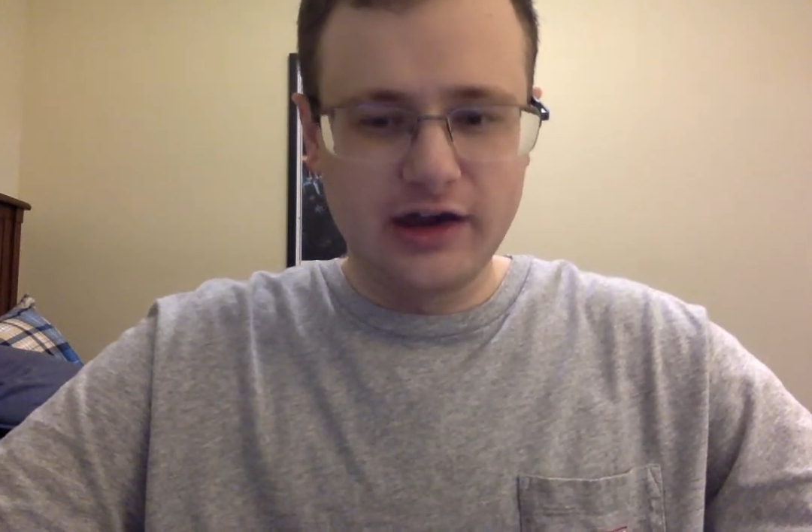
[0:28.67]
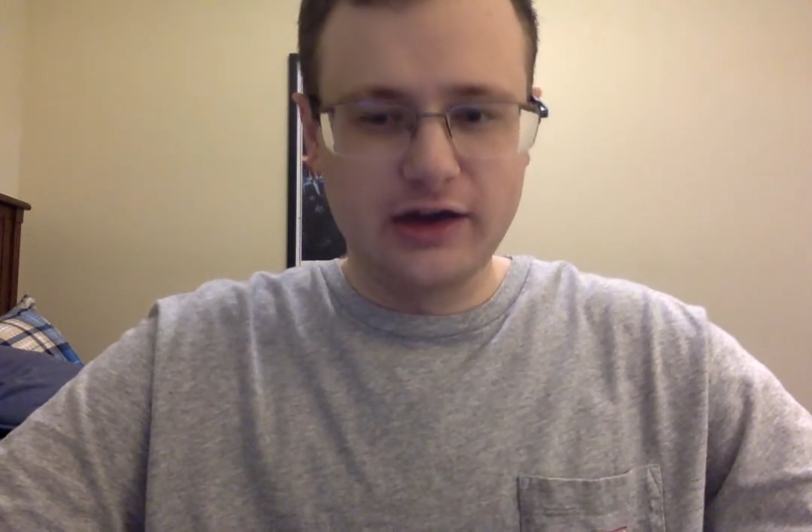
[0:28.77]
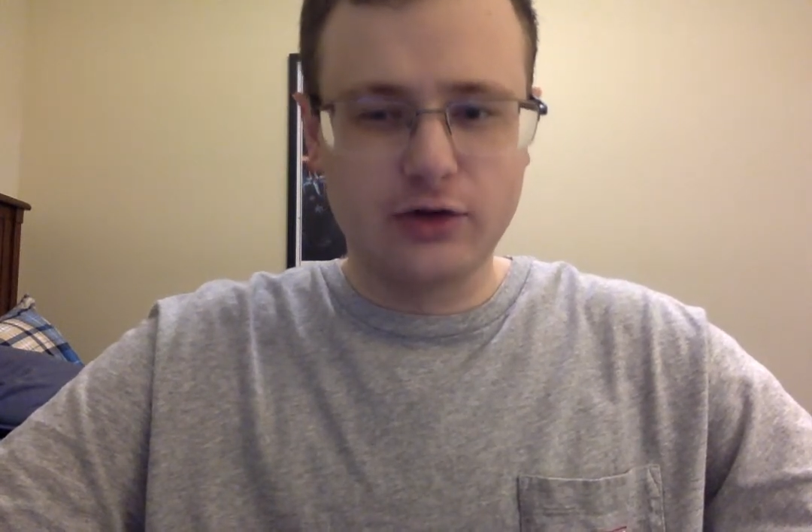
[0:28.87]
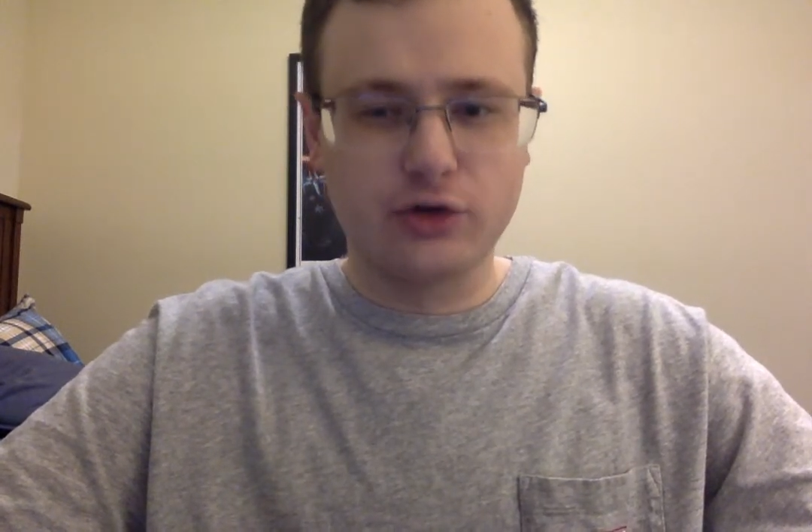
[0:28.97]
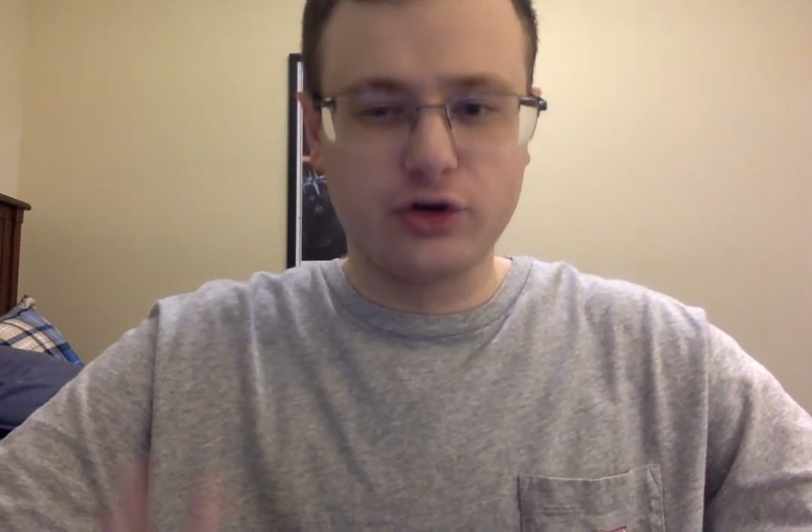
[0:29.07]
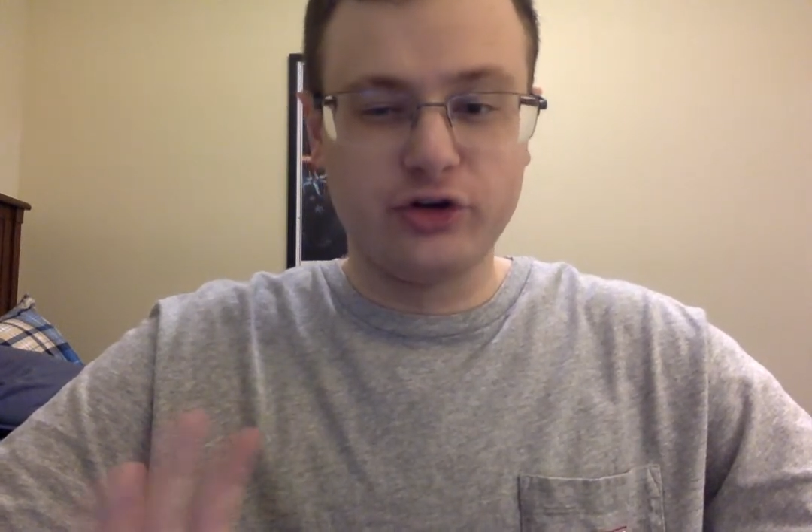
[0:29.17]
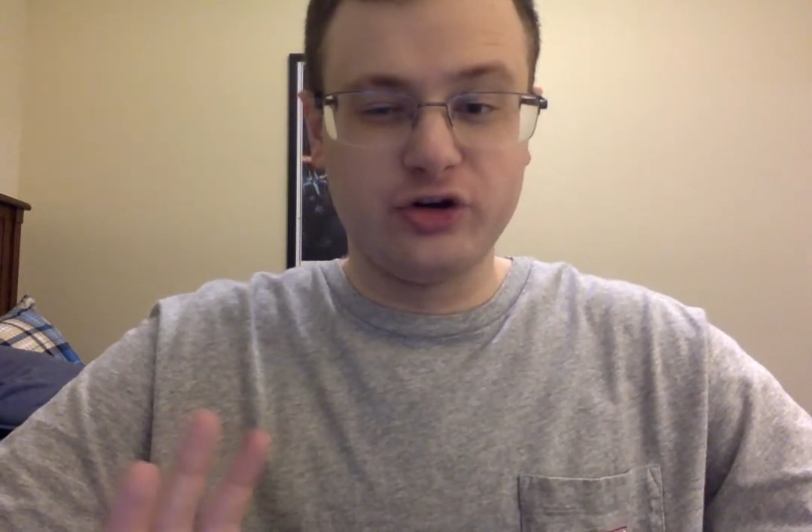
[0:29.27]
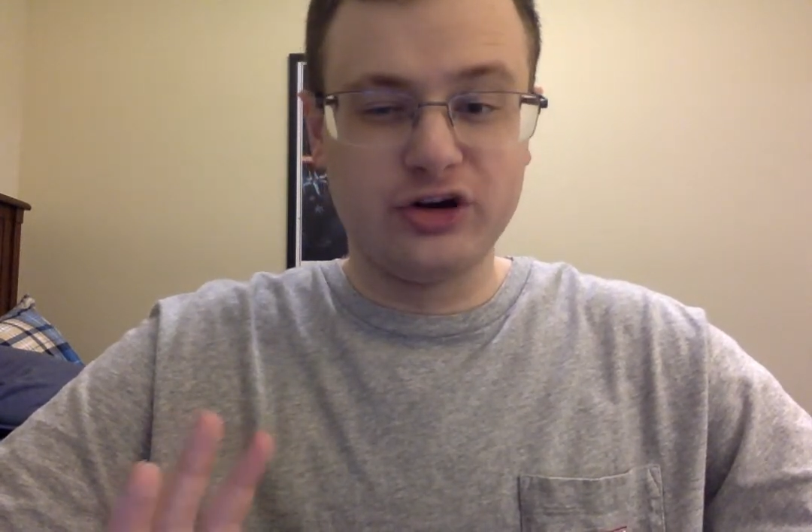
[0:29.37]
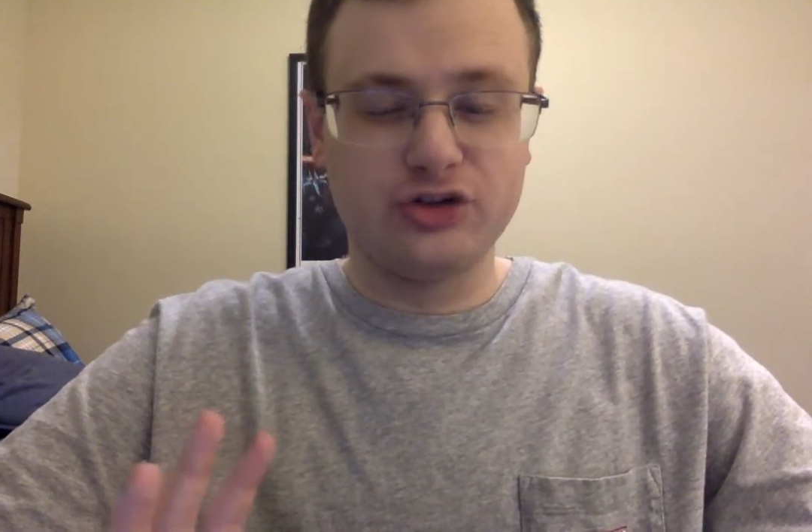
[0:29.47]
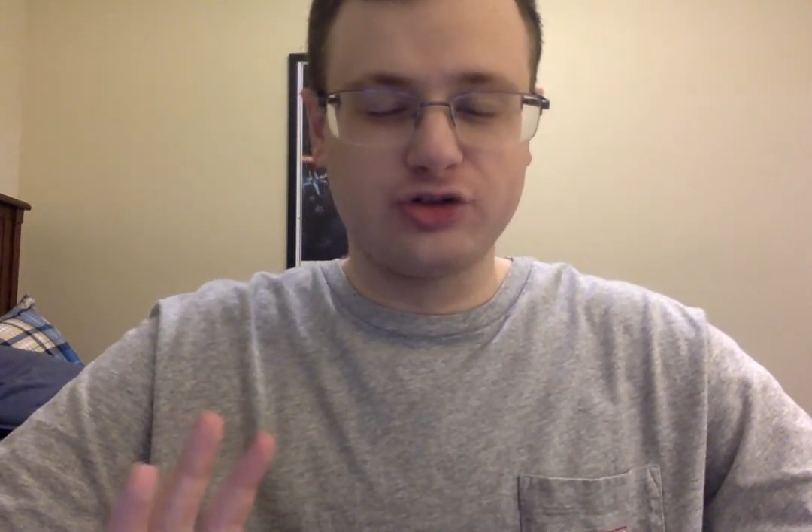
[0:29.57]
in order
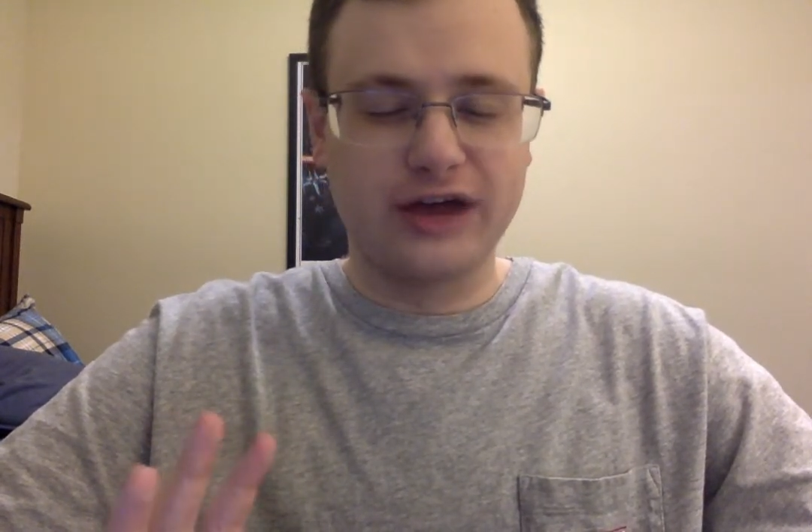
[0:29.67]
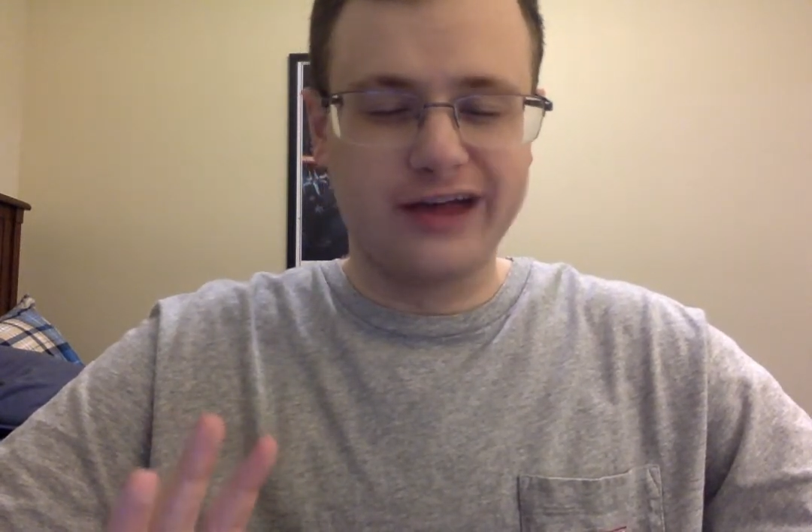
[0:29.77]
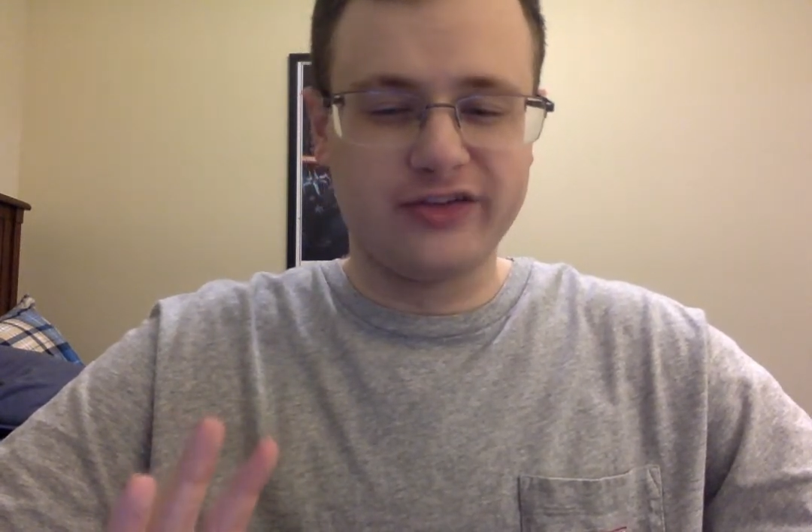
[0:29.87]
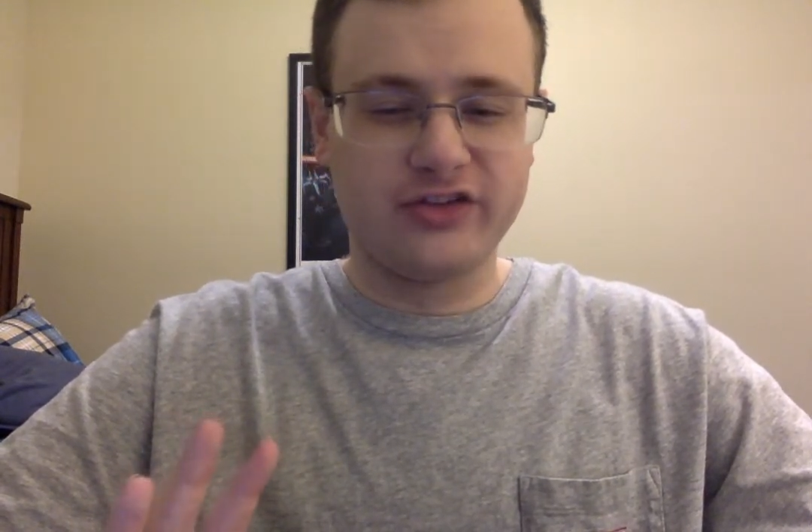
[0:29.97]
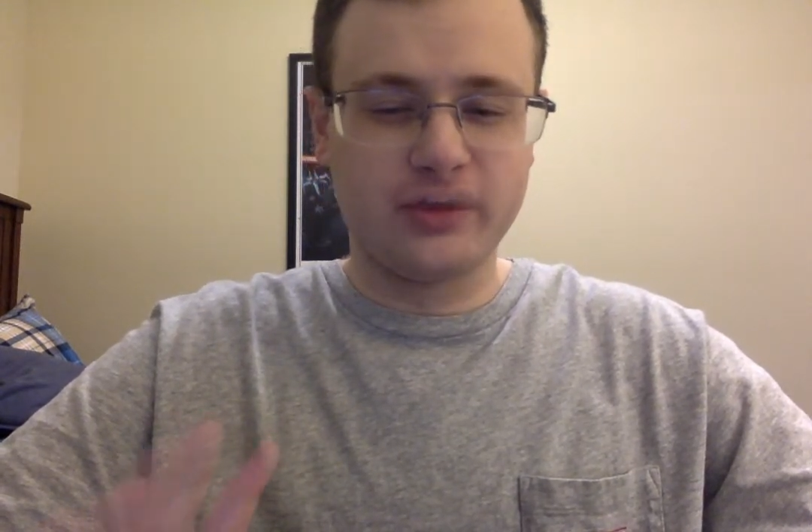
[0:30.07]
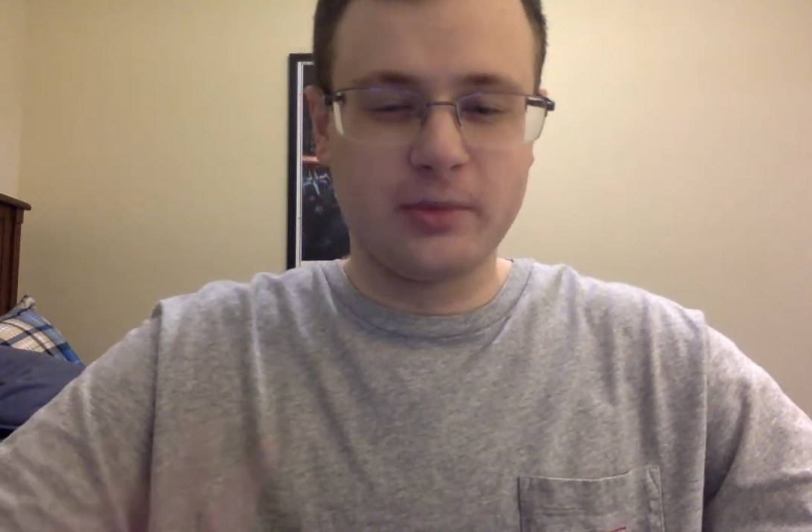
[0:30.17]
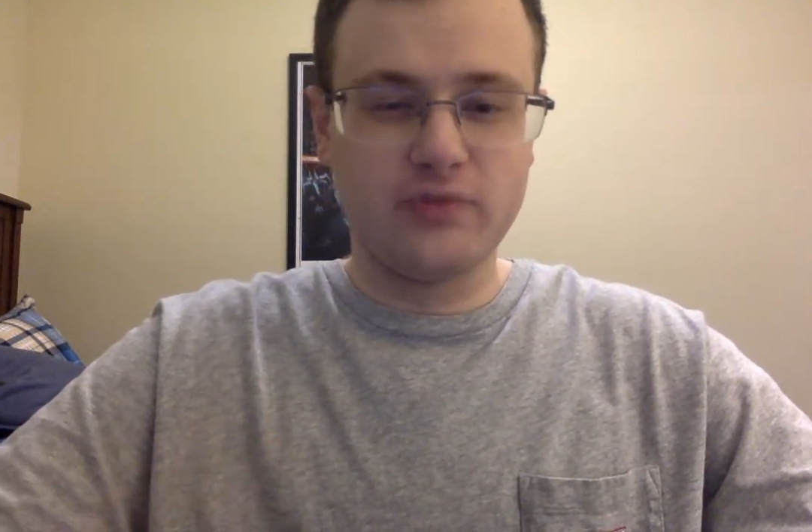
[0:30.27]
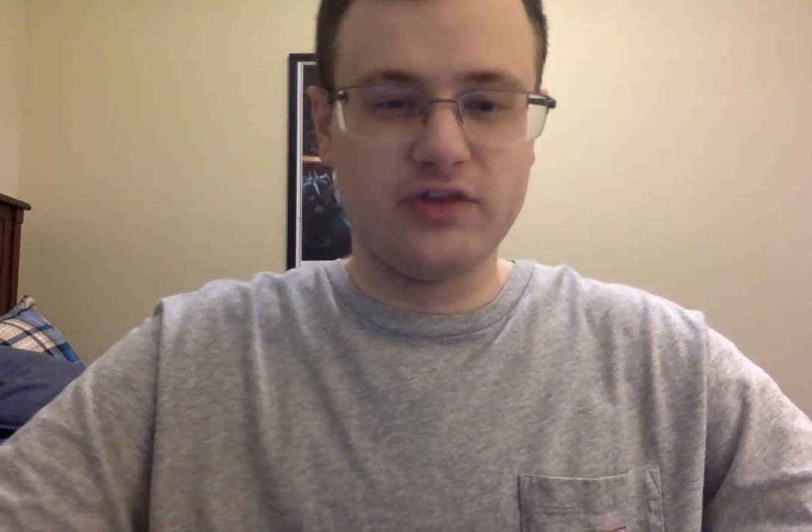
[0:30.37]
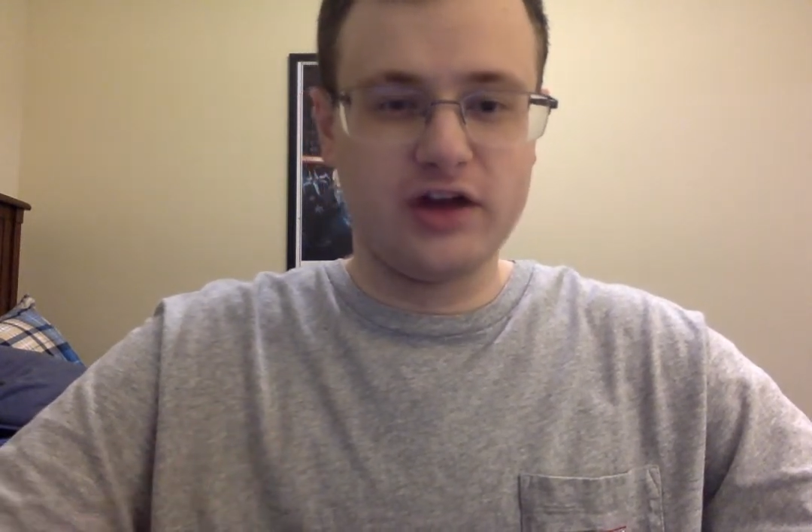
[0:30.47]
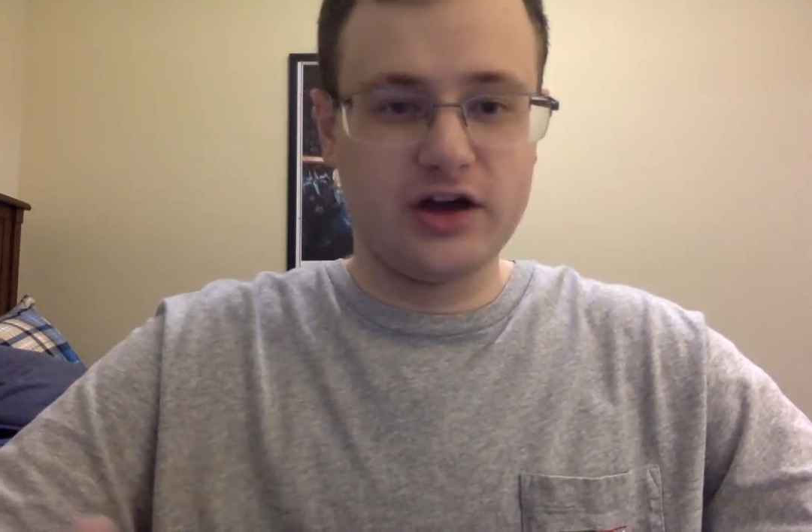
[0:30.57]
to address some
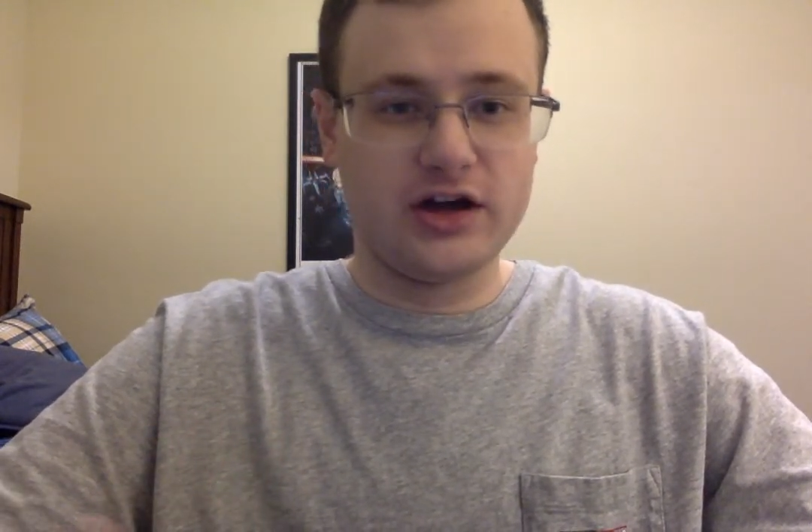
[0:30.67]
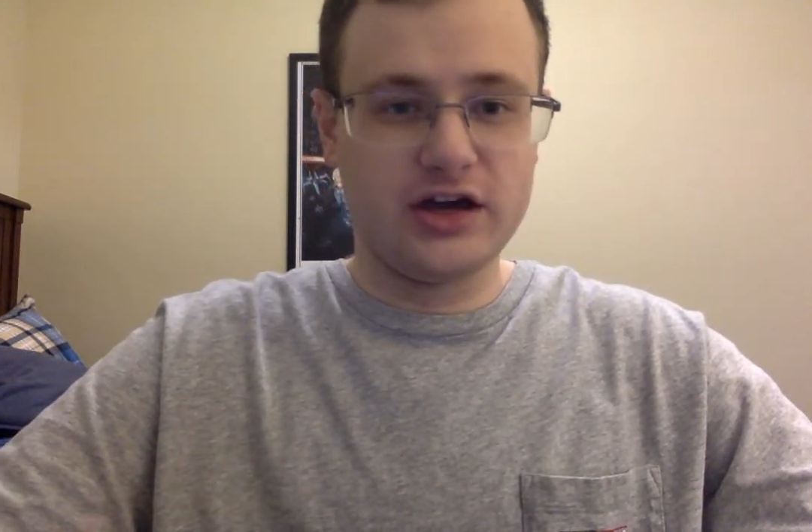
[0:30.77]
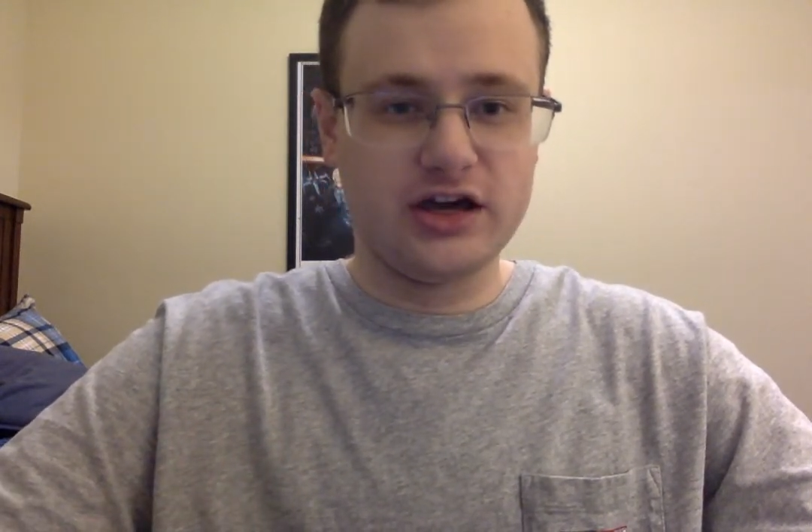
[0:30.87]
of the